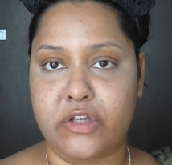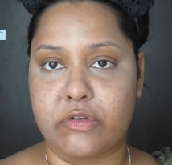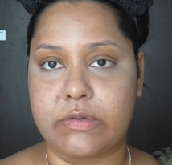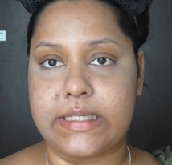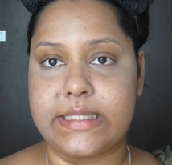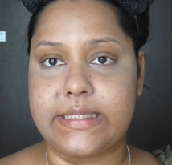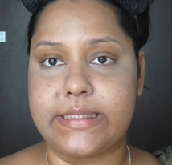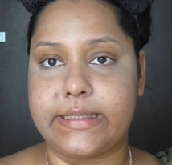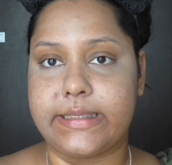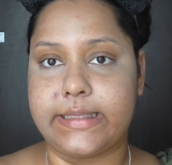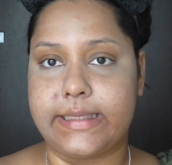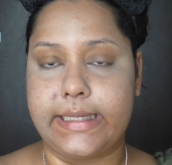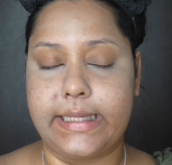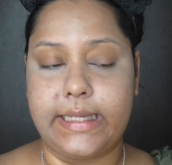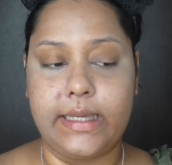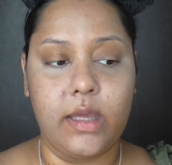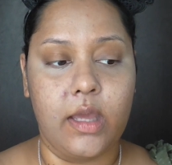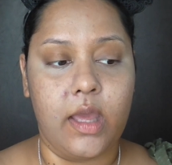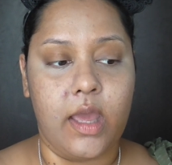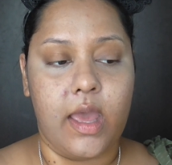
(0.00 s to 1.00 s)

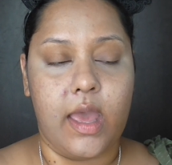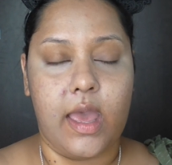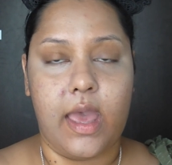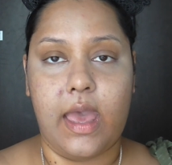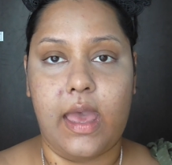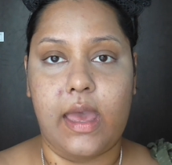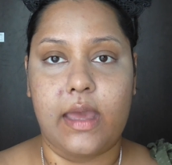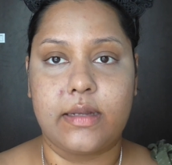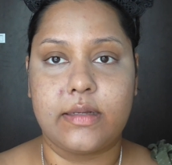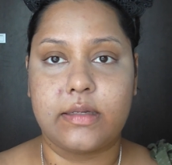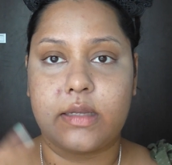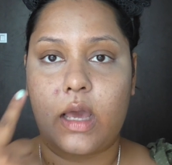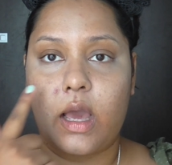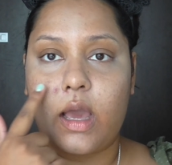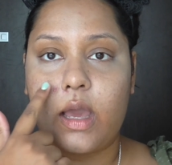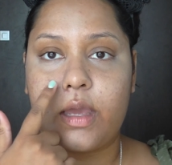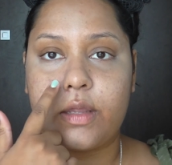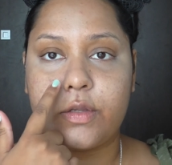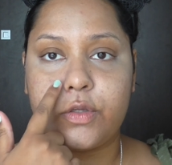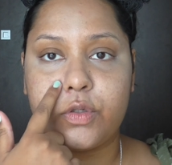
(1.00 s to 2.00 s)
recently, and
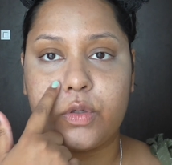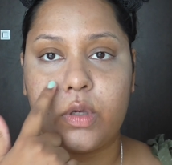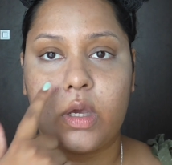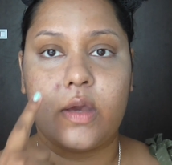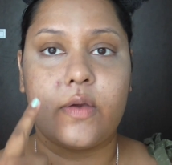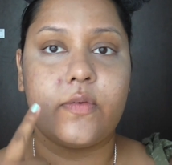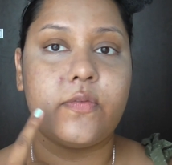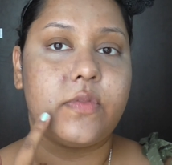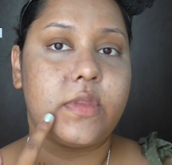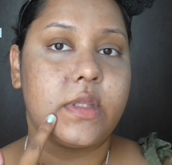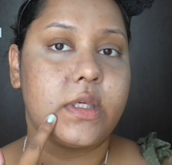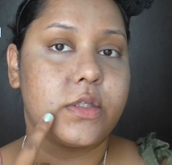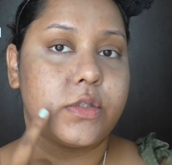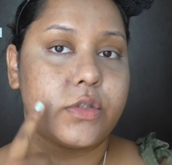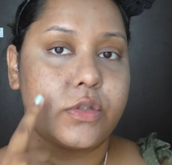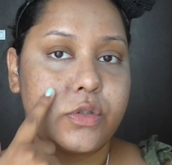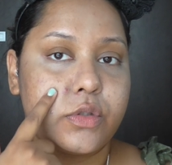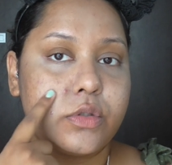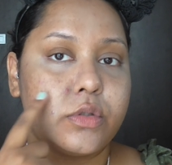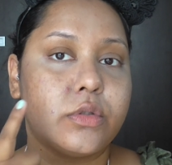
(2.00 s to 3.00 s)
I do have
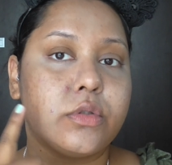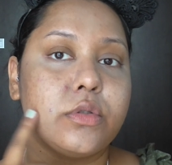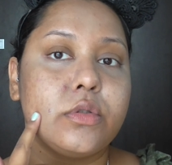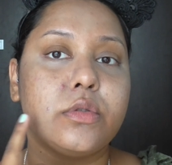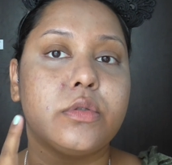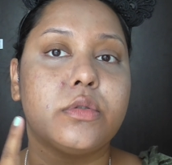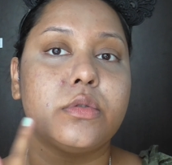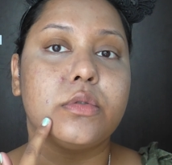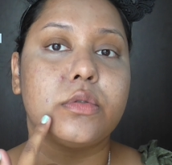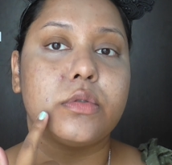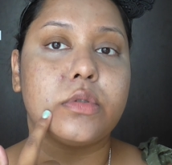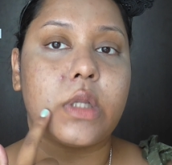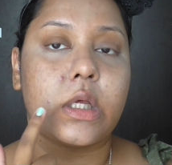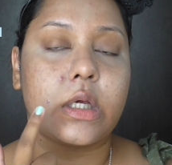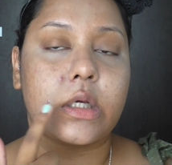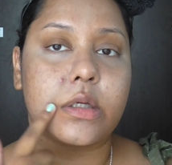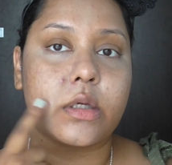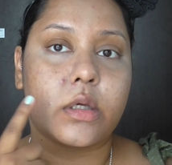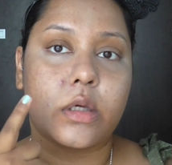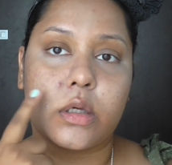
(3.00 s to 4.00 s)
these two
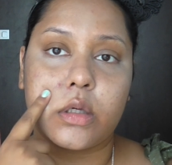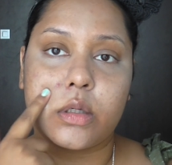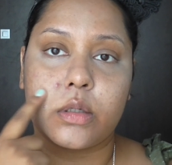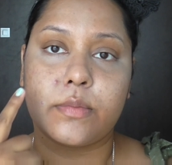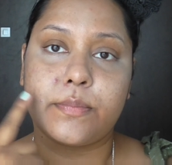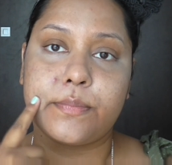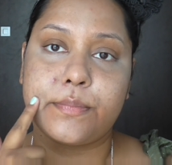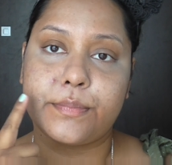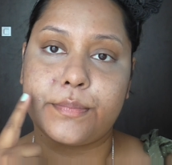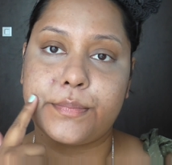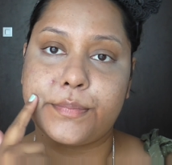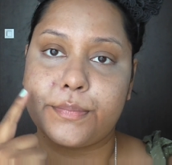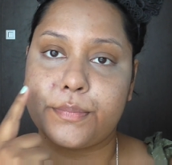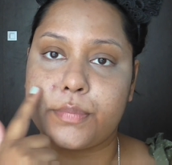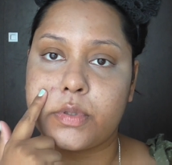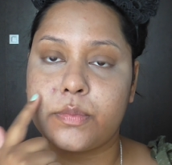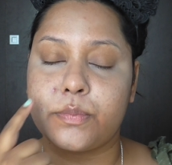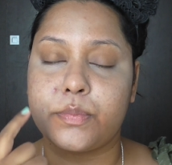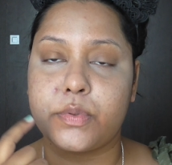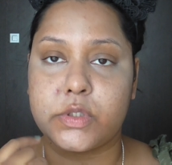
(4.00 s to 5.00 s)
like
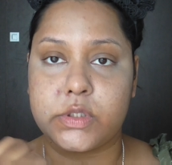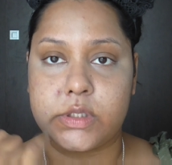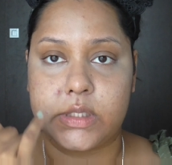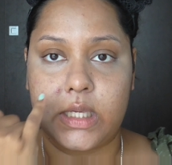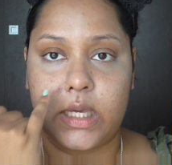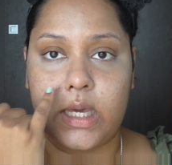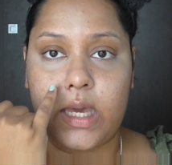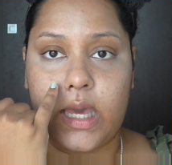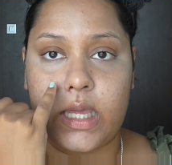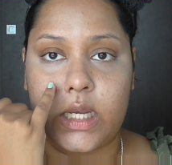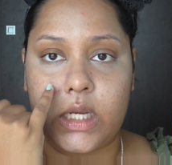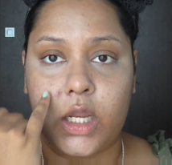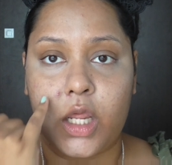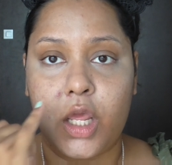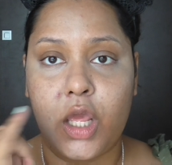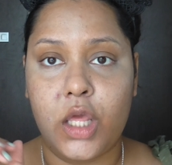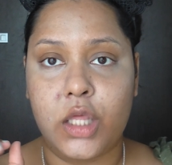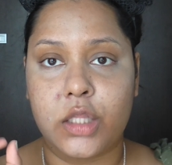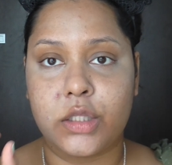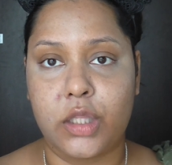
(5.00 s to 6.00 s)
pimples here, and
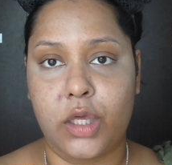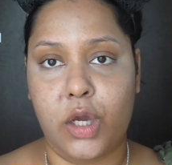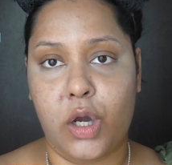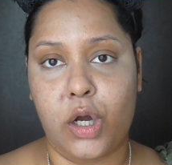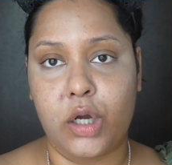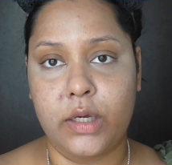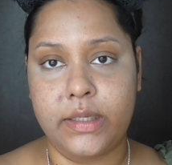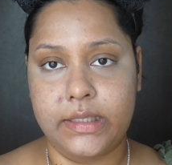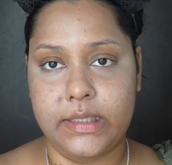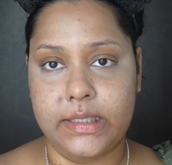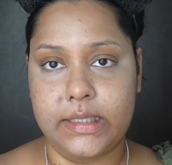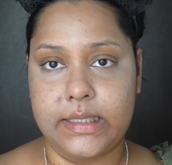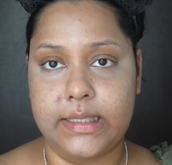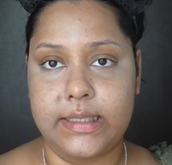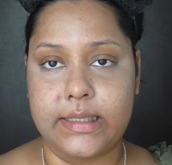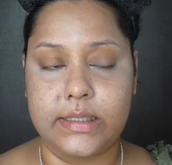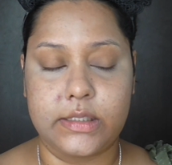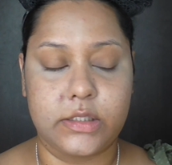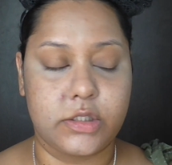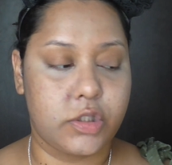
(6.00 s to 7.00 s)
they are
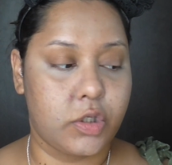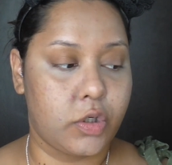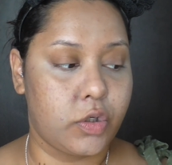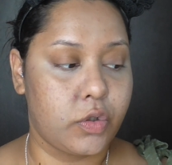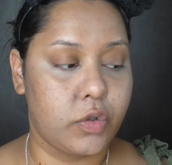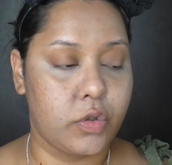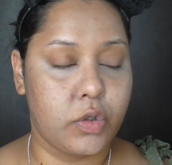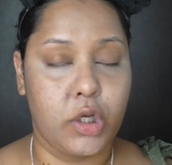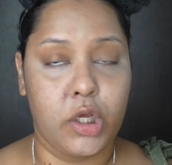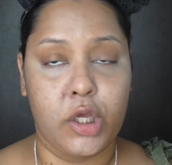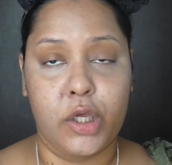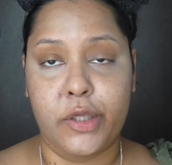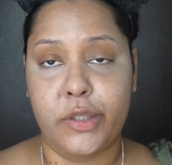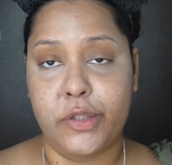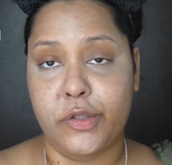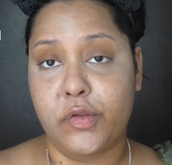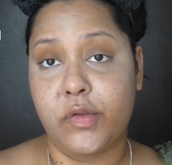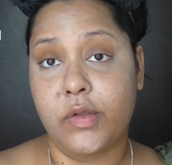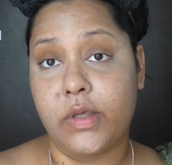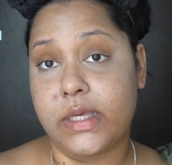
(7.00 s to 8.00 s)
healing, so
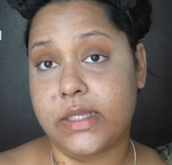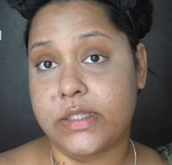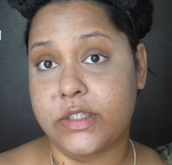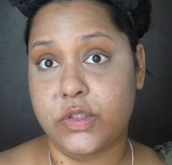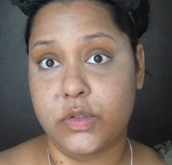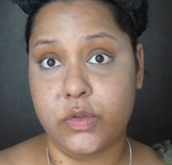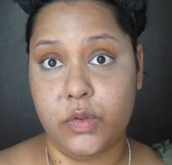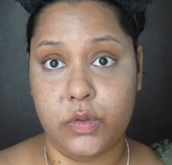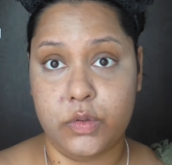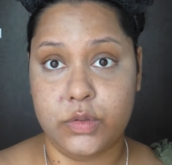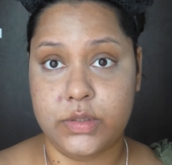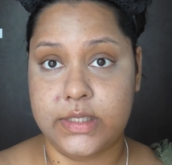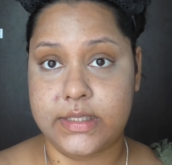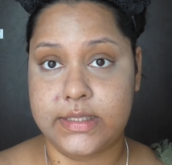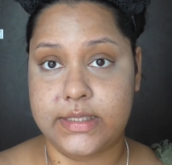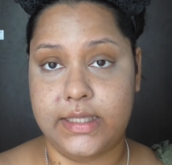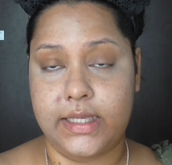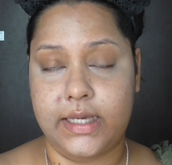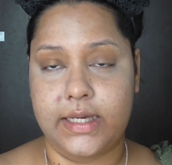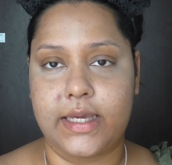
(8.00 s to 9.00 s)
you get to also
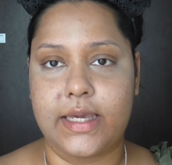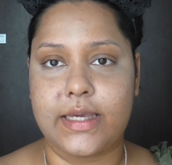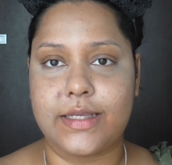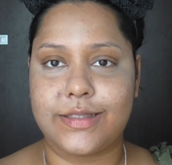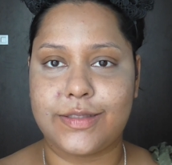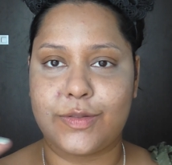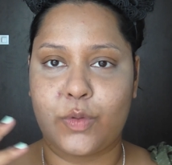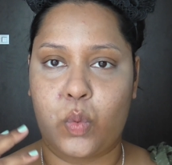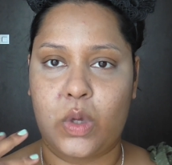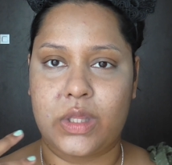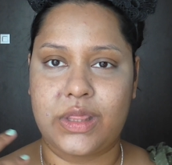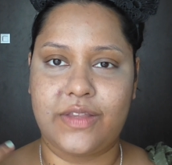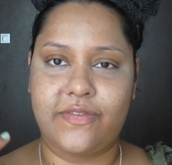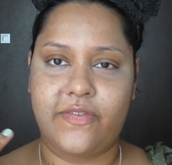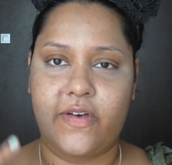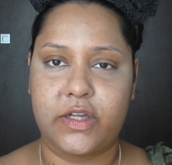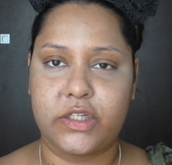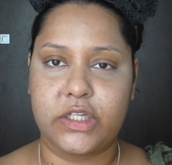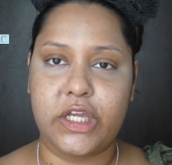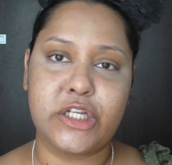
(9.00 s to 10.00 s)
see, I guess, what the
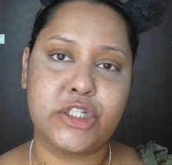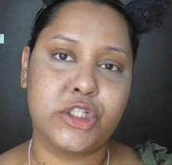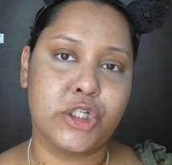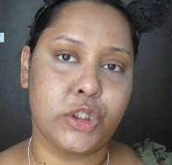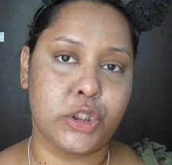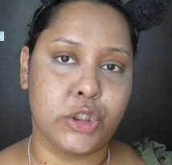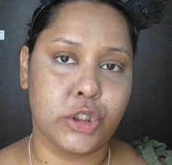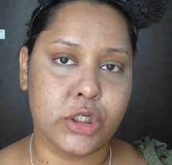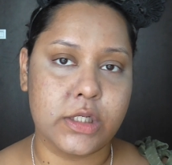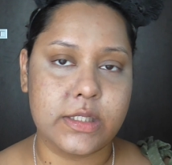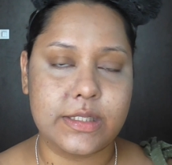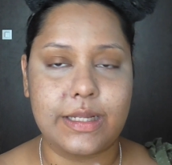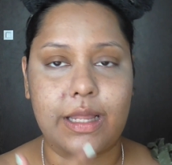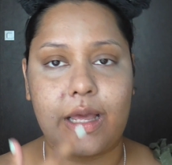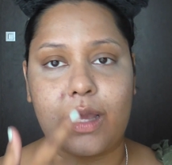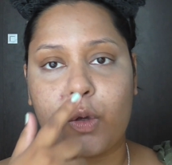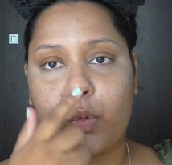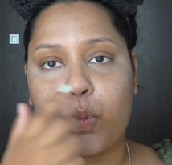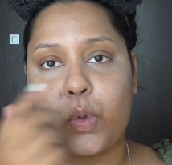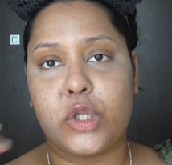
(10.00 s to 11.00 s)
foundation looks
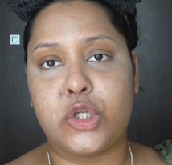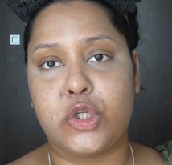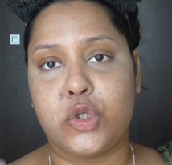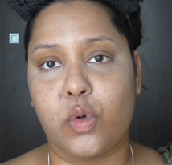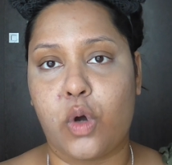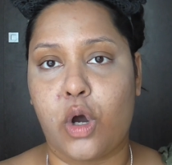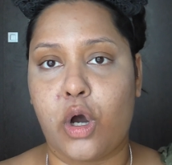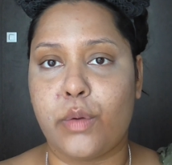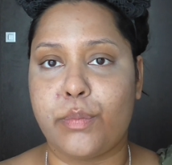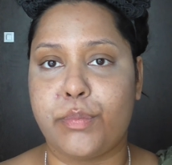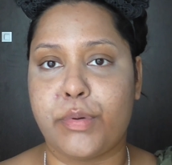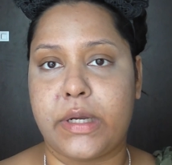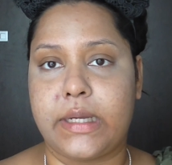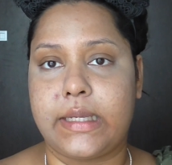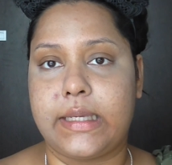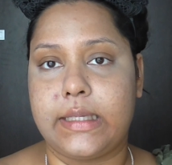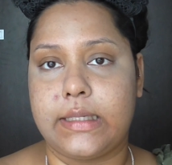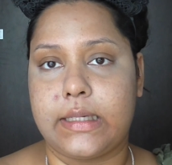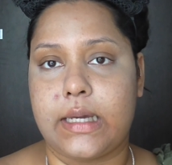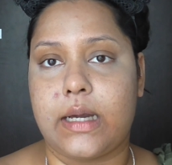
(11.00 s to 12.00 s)
like when you are
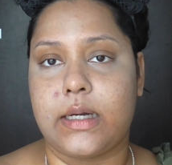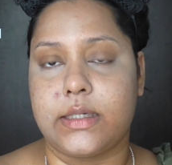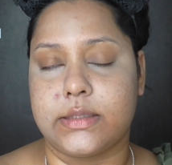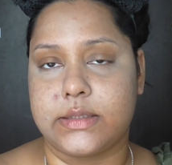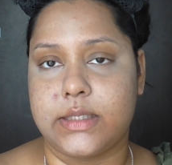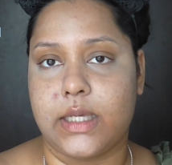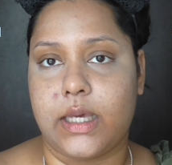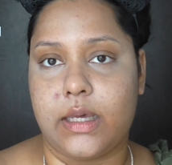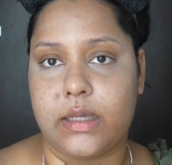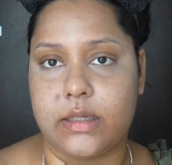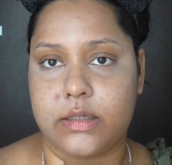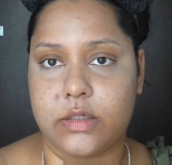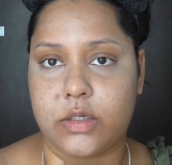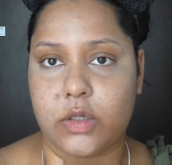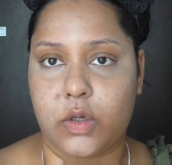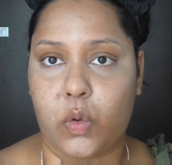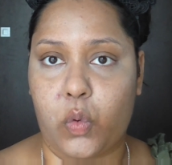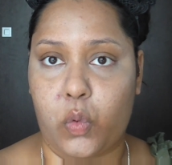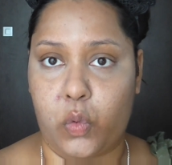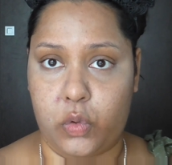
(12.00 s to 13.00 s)
breaking out
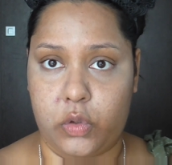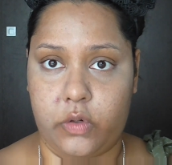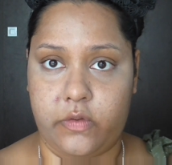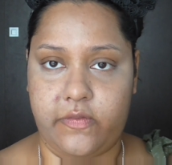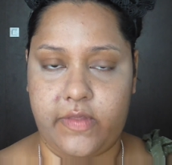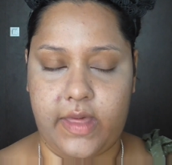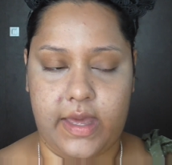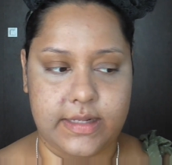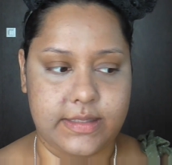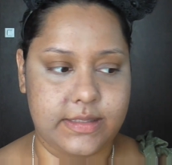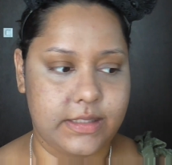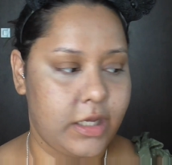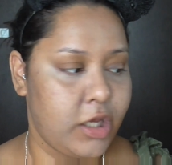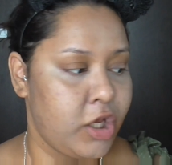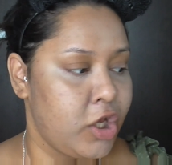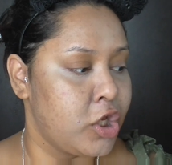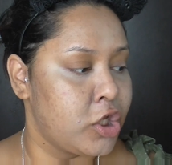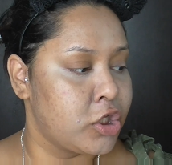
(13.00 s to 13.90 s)
and all of that.